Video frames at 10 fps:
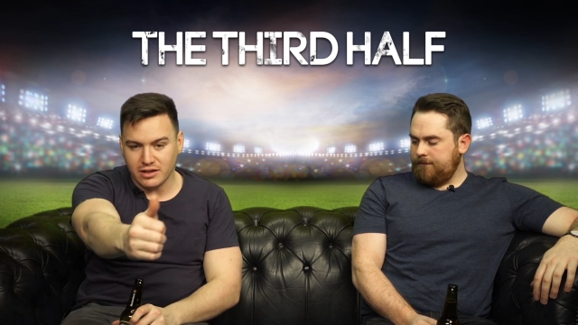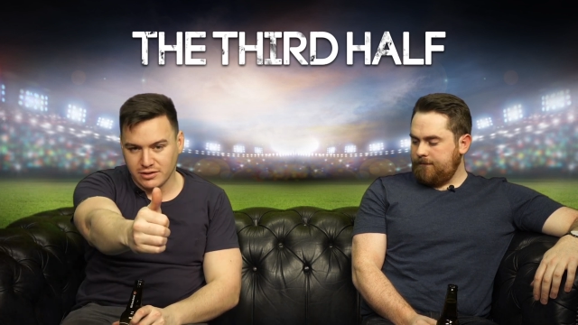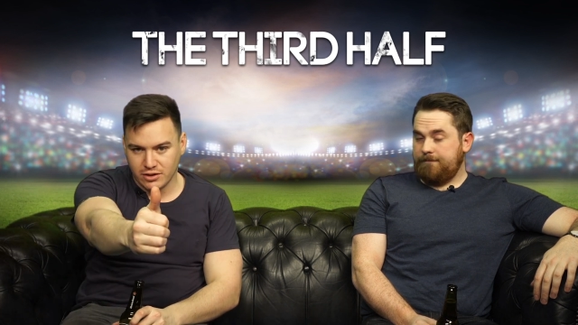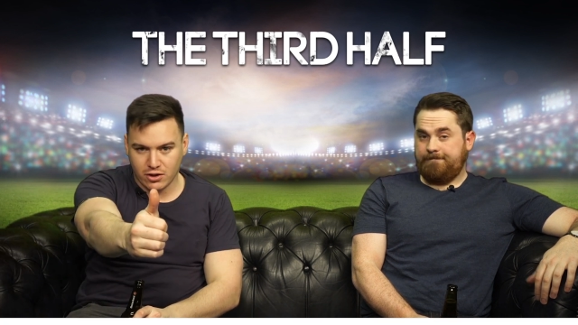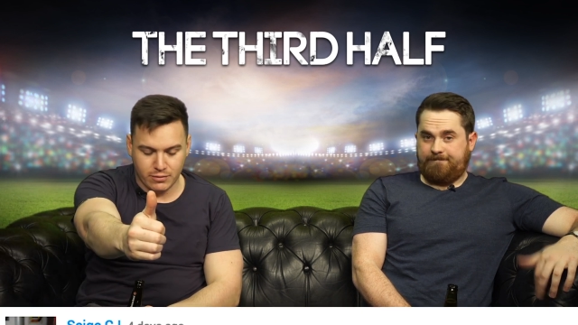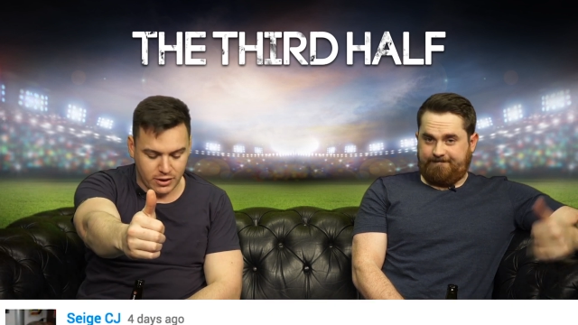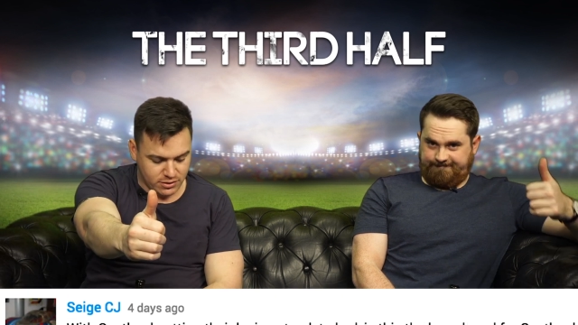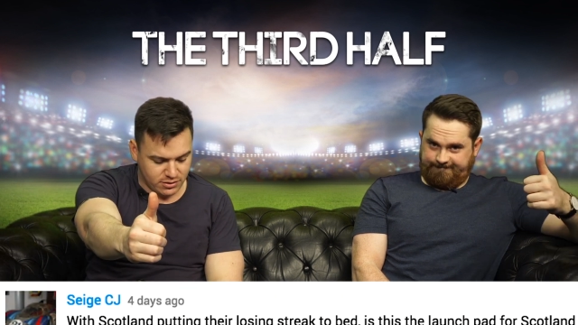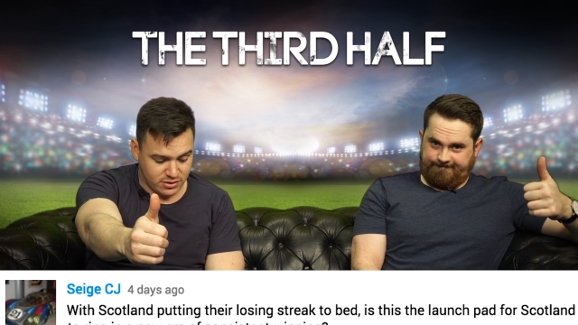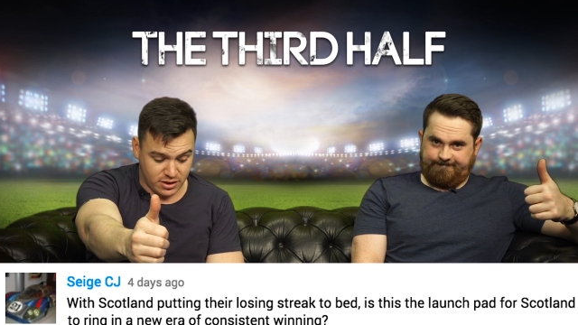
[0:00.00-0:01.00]
Speaker 1: Thanks for your comment,
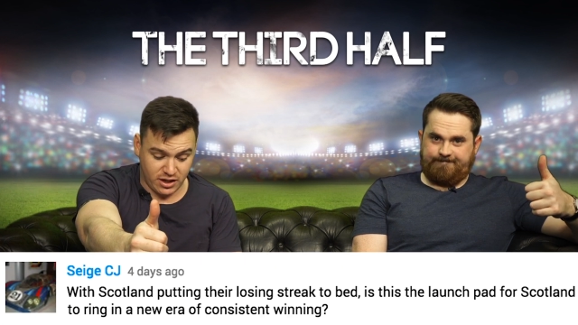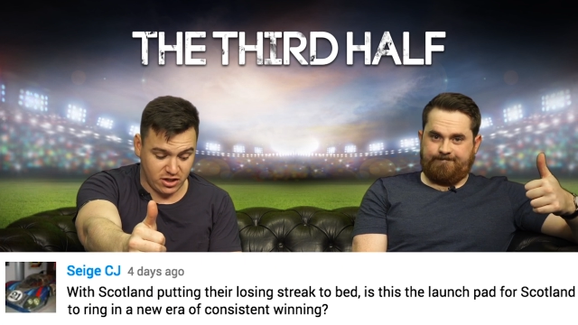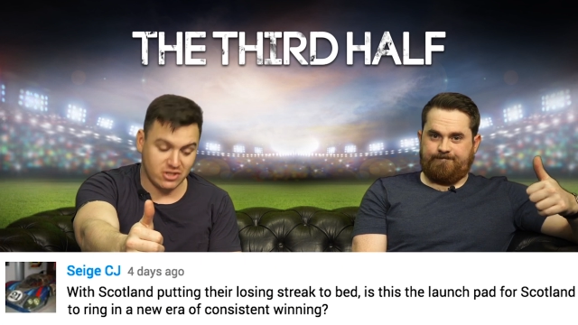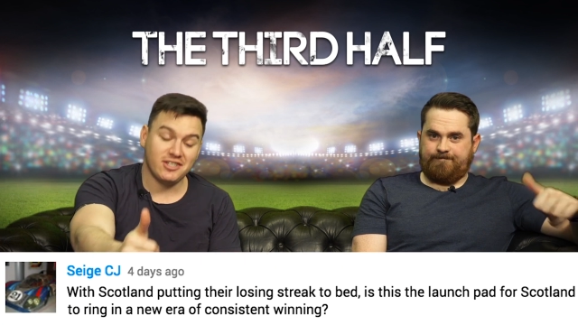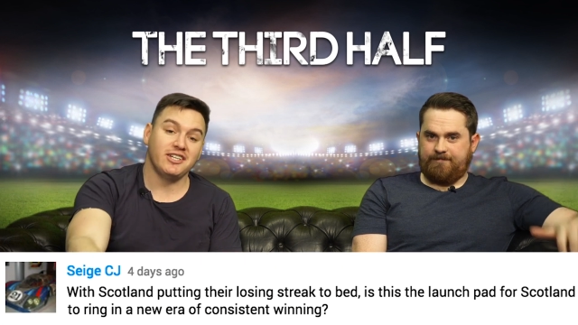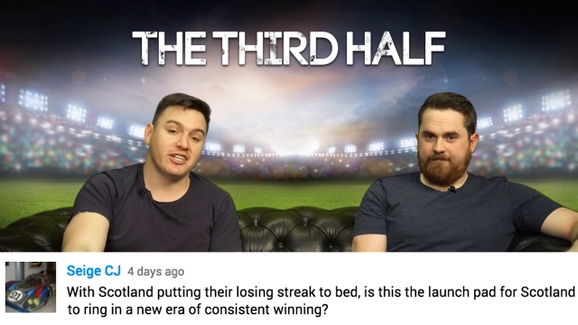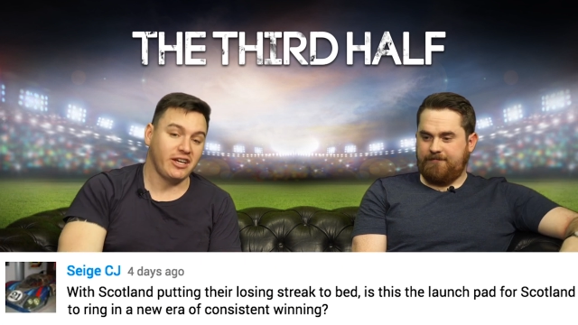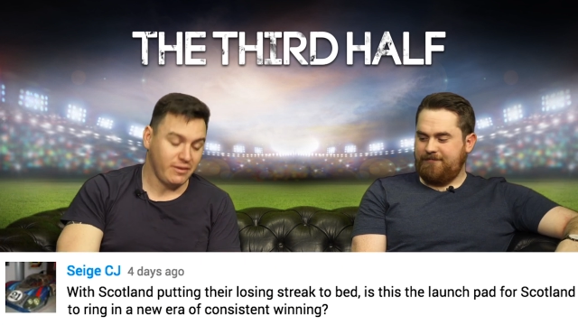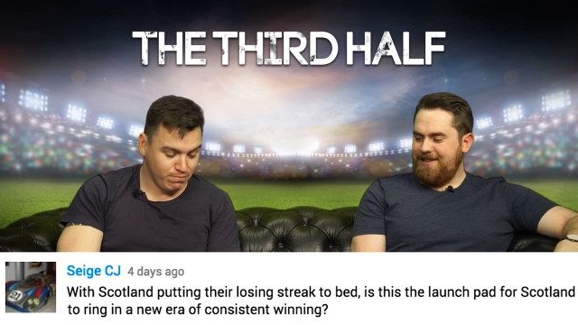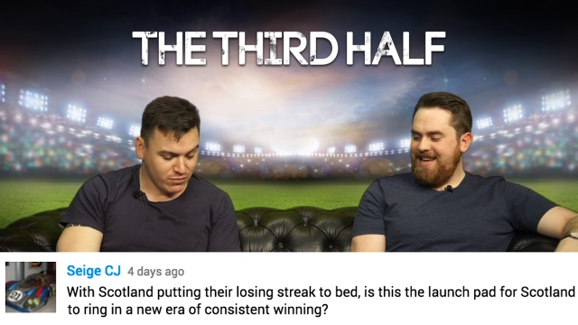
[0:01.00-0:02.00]
Siege C J.
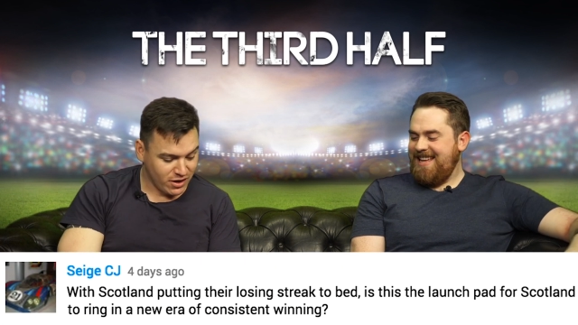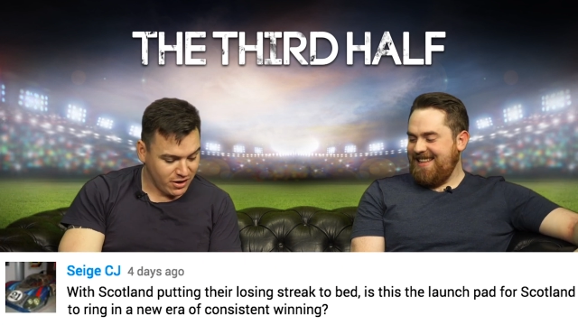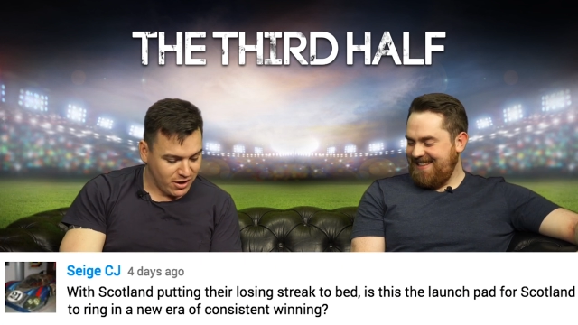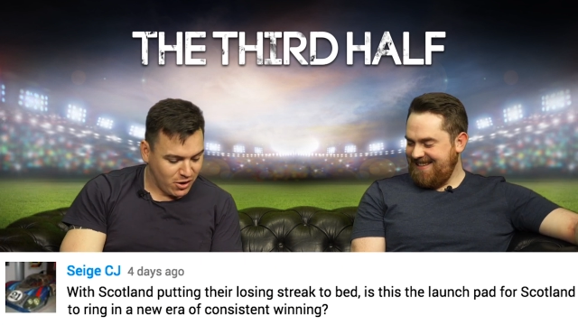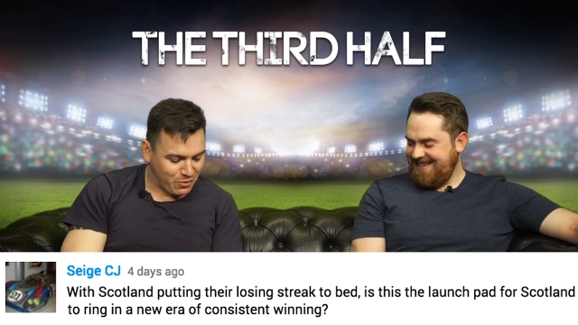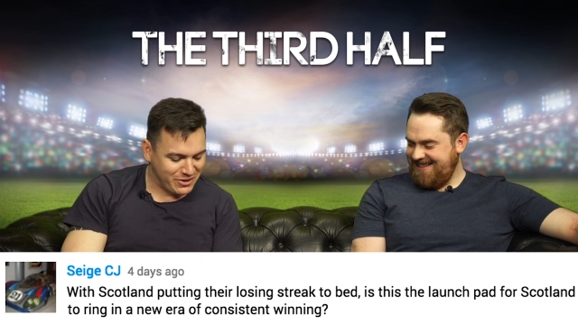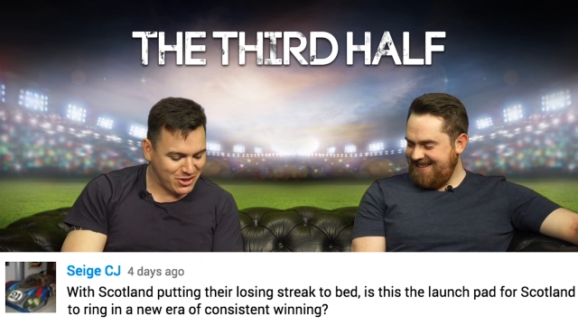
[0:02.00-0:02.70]
With